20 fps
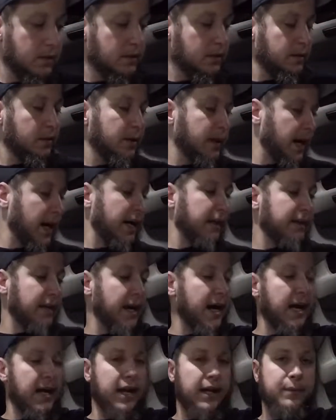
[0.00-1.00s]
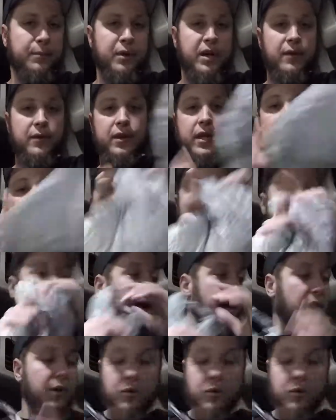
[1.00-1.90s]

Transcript: So I got that. I put everything in a bag,